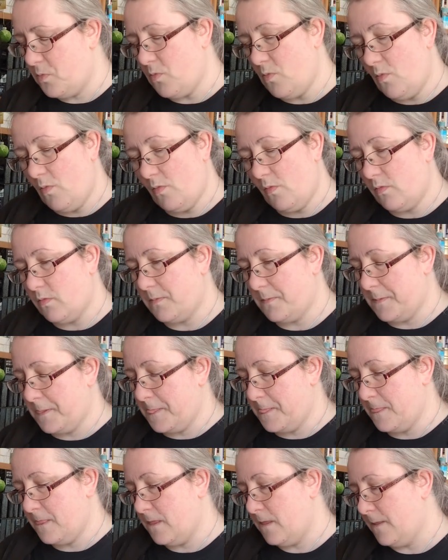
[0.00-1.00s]

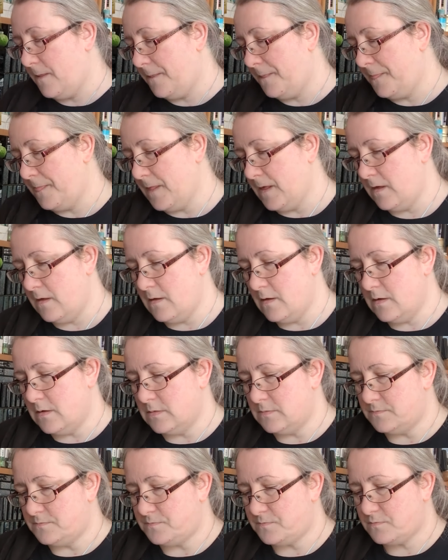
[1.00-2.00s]

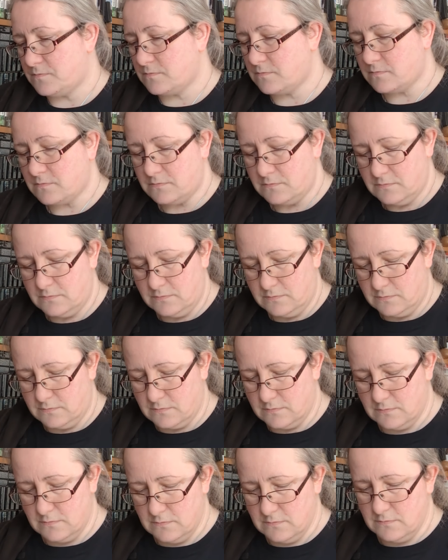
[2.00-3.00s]

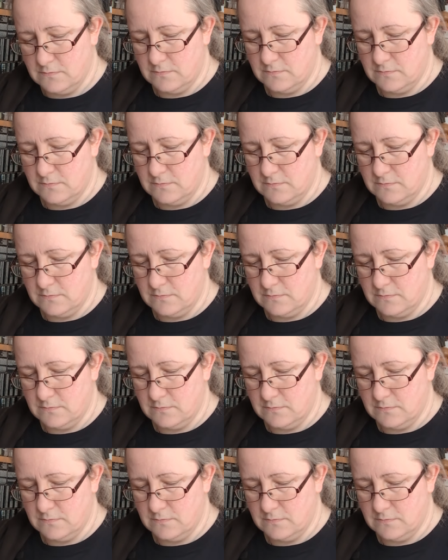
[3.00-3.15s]
[no speech]